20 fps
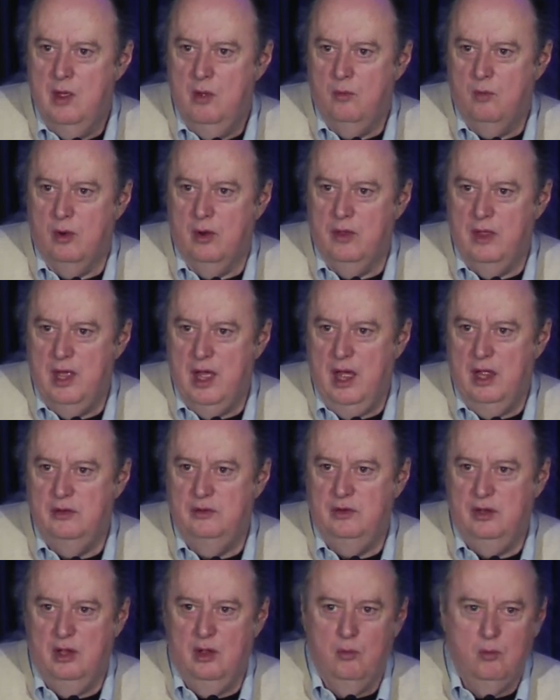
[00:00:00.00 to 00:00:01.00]
where the
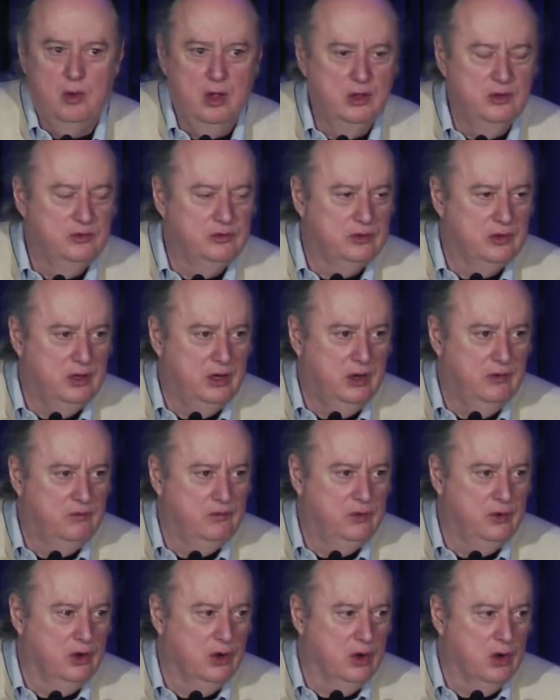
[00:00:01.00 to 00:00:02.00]
idea was that
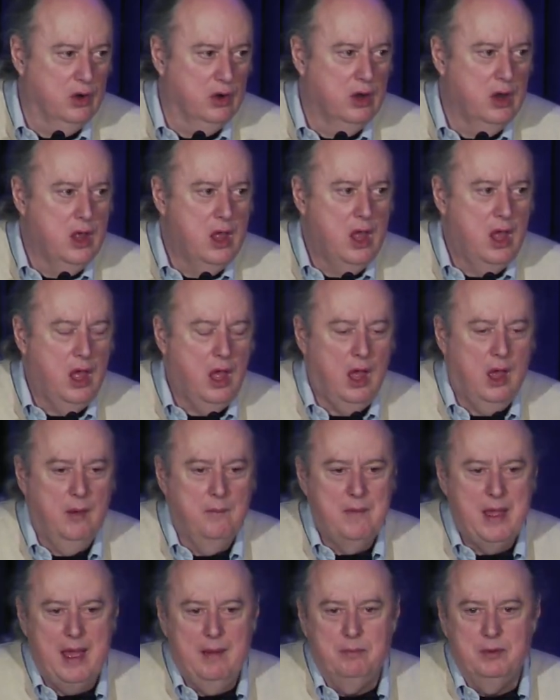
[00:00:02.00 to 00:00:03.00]
if your
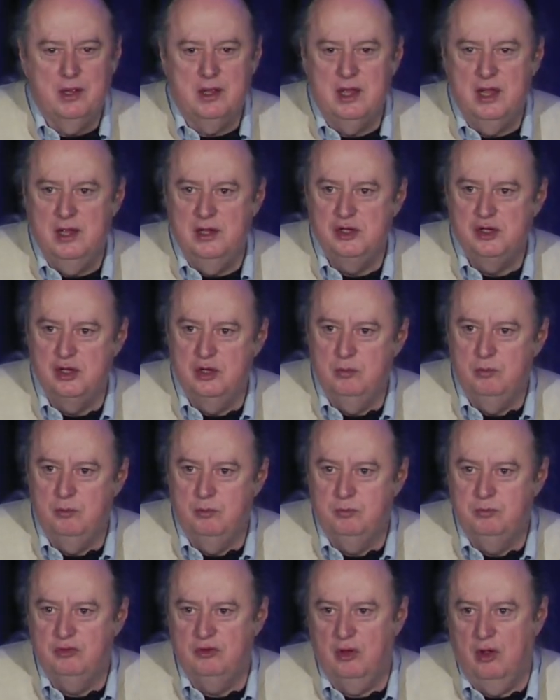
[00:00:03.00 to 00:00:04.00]
um,
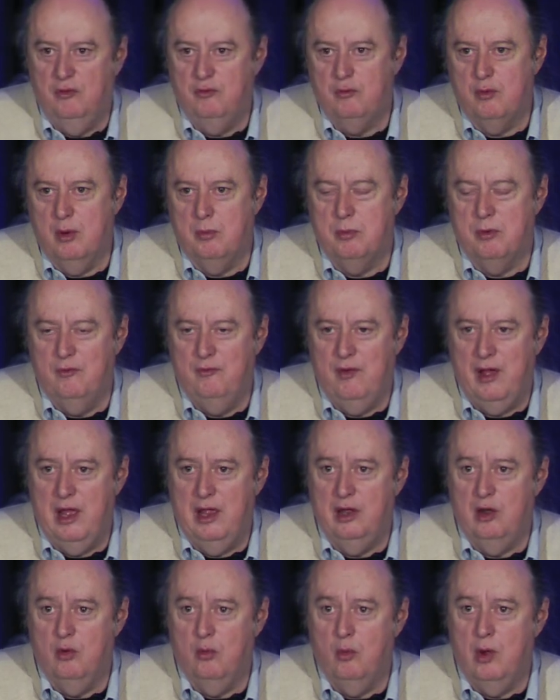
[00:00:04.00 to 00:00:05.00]
application software
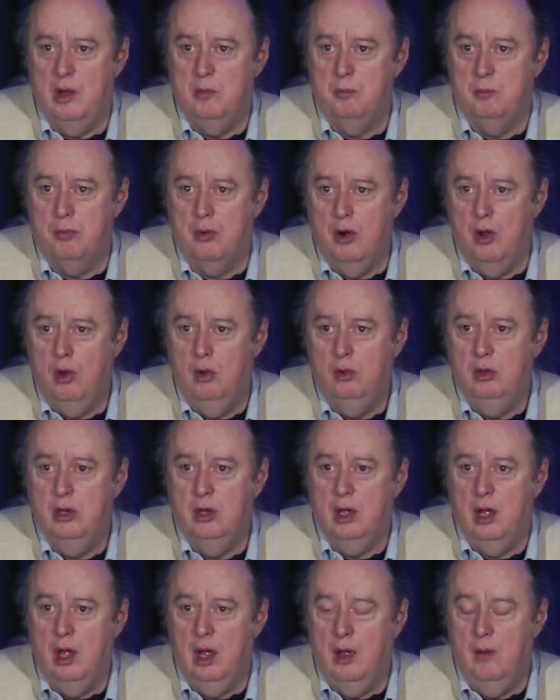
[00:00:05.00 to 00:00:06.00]
provider went broke,
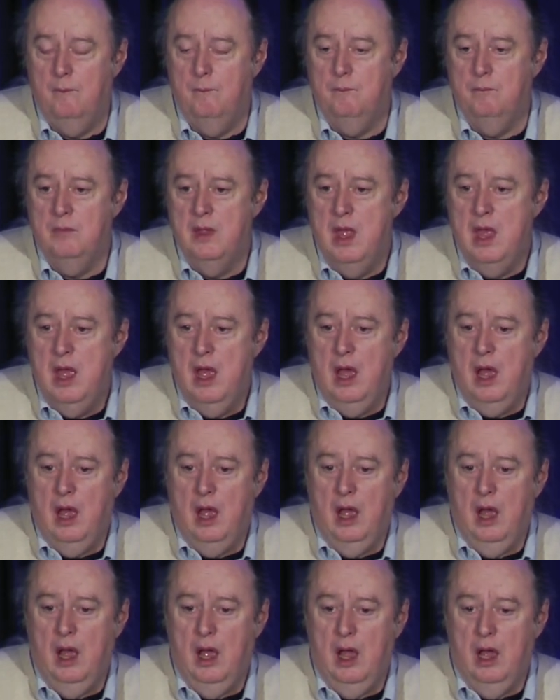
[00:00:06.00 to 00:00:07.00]
um,
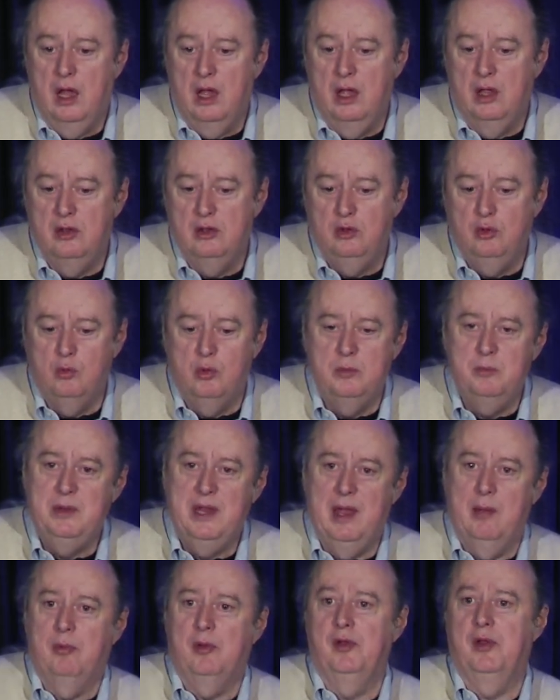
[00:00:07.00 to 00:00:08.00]
uh, you would
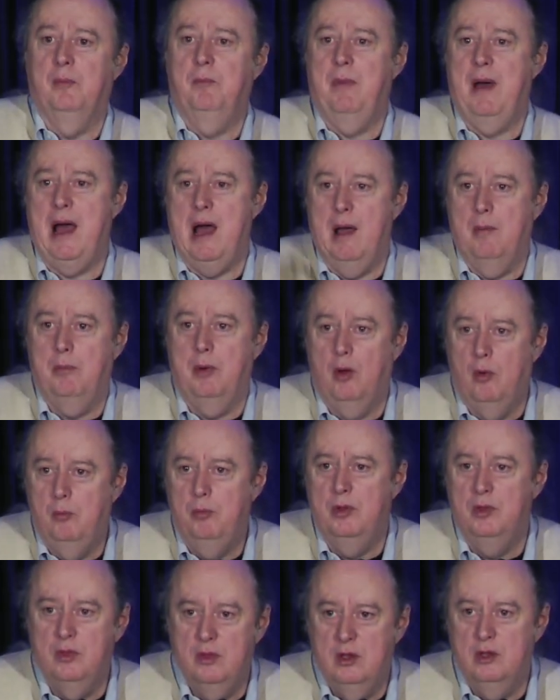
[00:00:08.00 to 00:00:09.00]
be able to pop
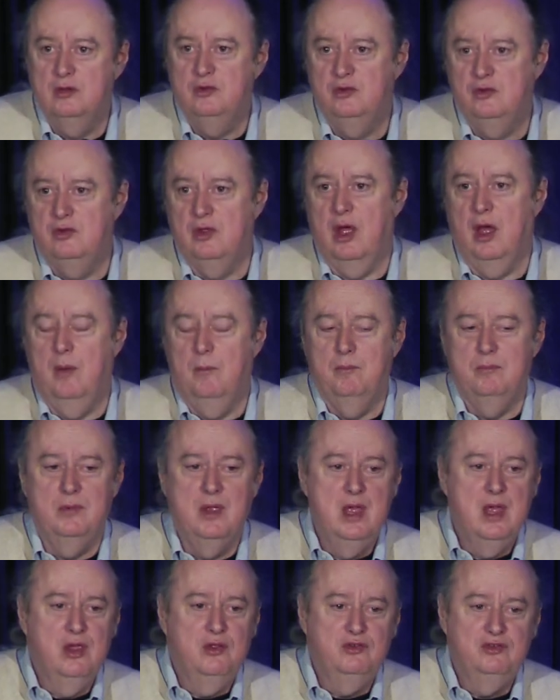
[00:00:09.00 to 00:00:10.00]
open this um,
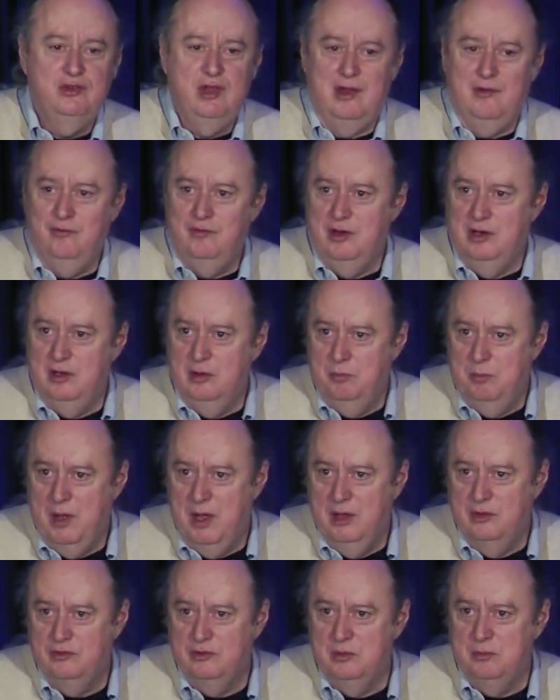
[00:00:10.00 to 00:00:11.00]
safety
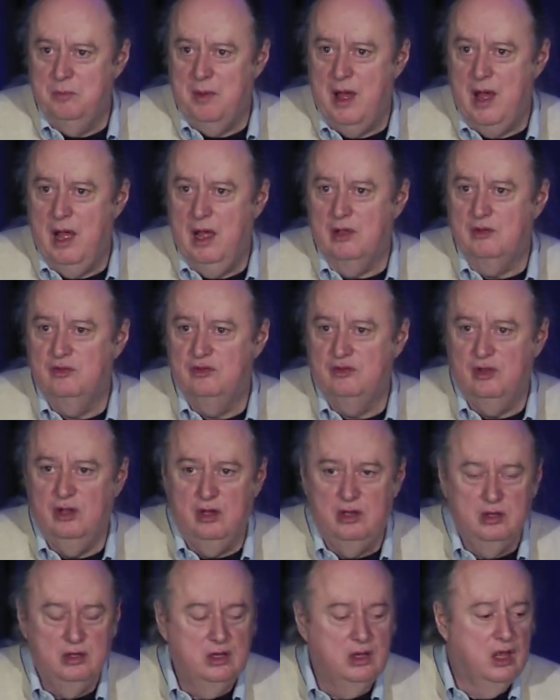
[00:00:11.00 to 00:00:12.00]
deposit box
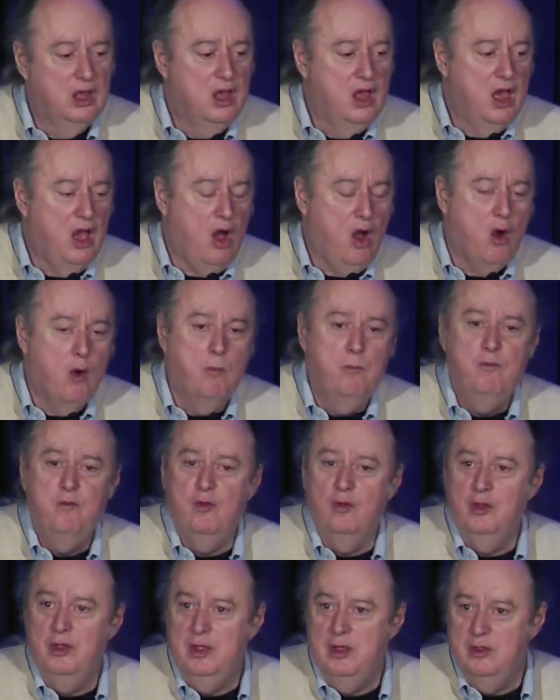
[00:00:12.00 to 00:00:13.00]
and
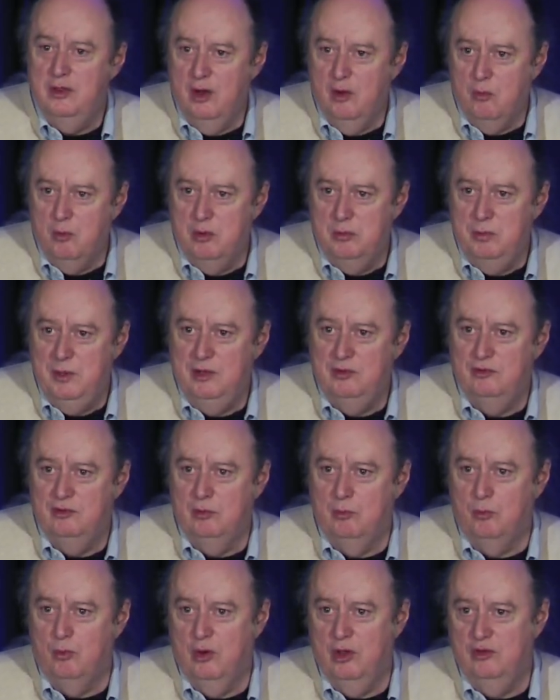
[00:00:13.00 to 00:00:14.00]
hopefully there would be
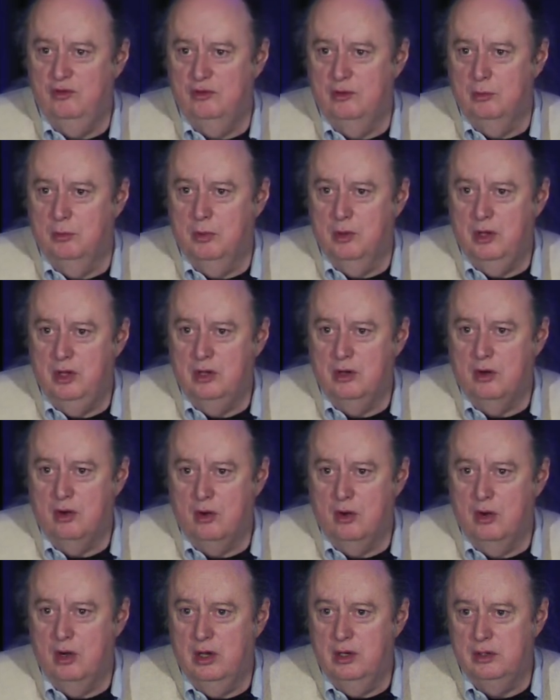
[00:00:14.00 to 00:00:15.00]
some reasonably
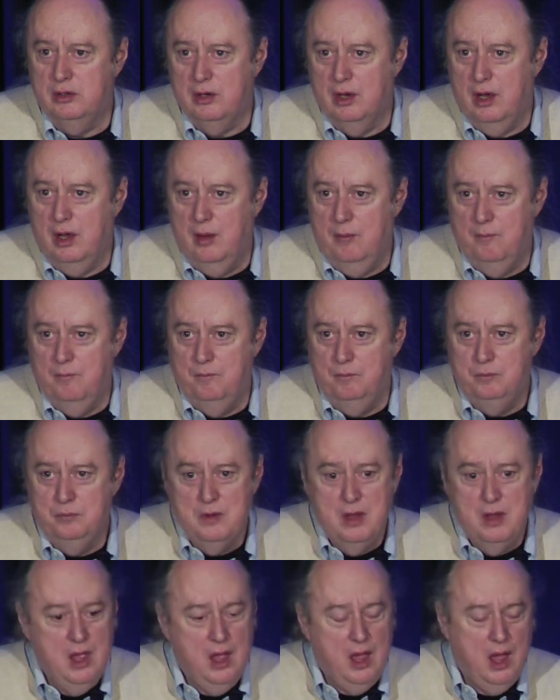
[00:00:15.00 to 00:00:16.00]
current um,
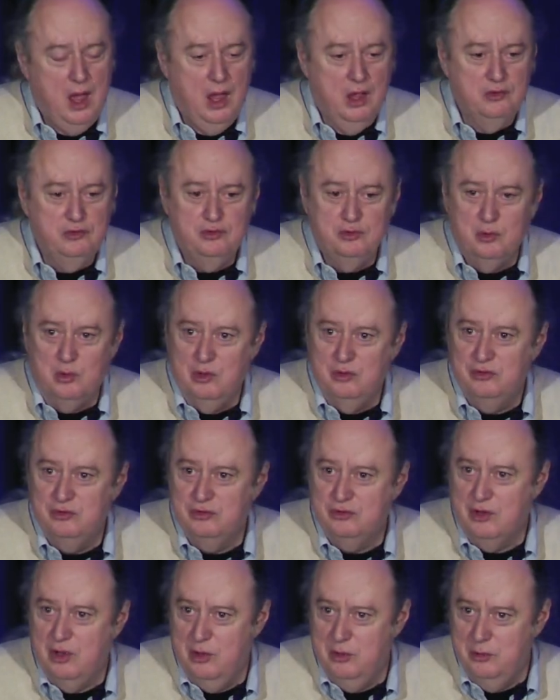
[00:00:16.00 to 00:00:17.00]
uh, source
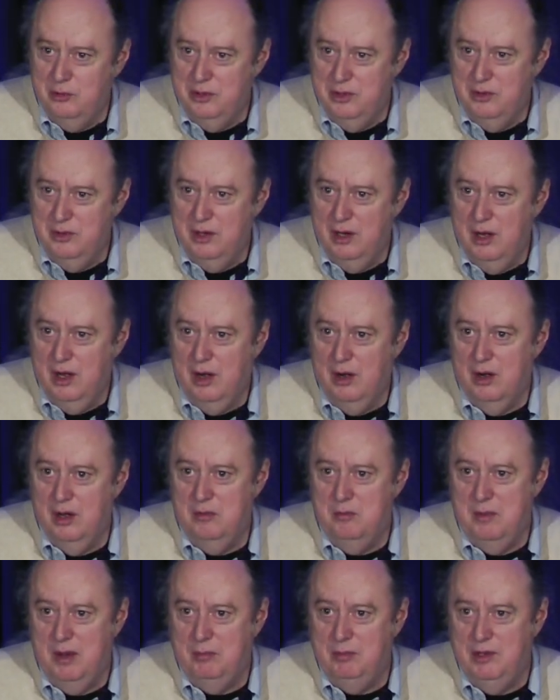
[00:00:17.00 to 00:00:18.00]
code in there
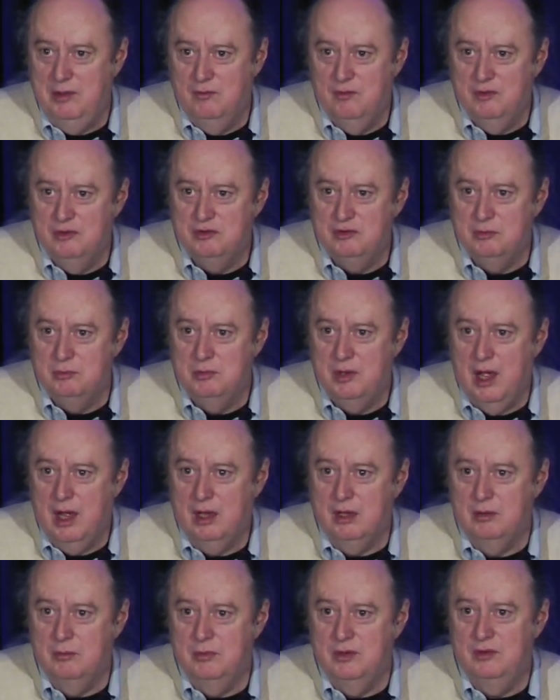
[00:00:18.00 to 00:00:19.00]
and maybe even some
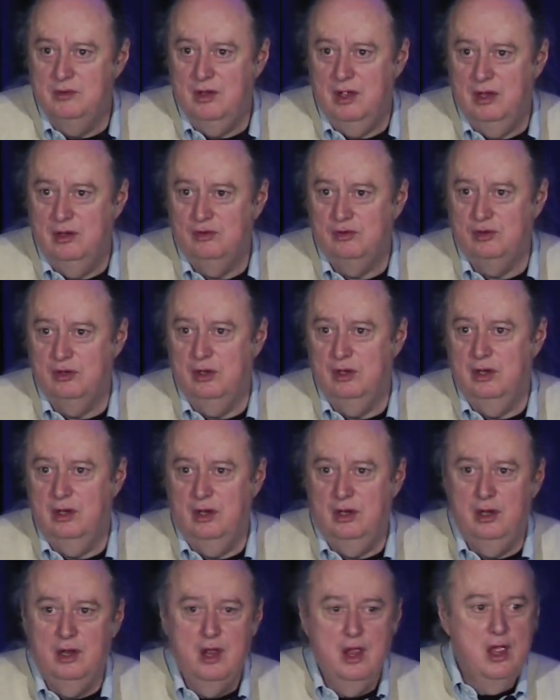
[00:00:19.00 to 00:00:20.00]
documentation
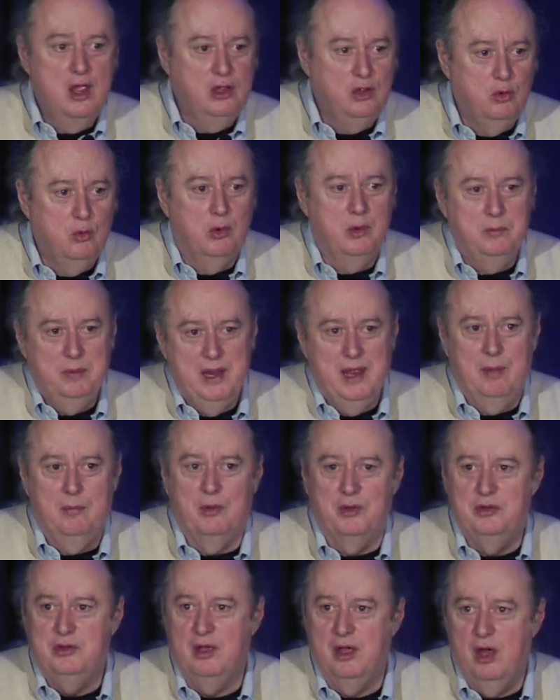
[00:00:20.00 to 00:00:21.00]
and you would be
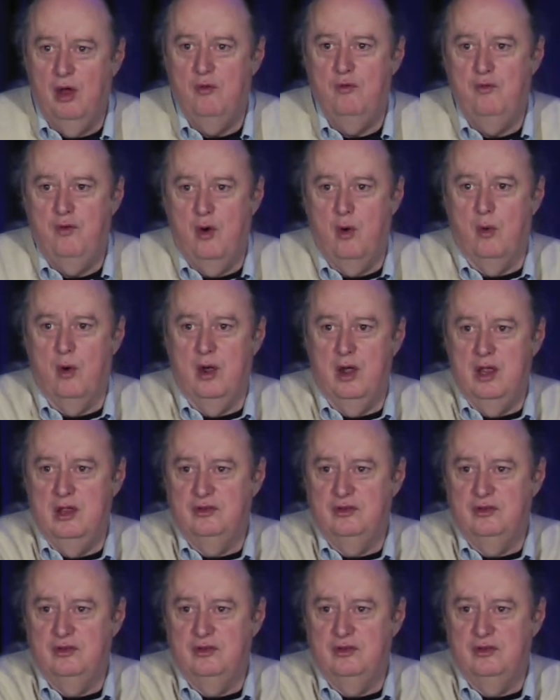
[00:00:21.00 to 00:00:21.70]
able to go forward.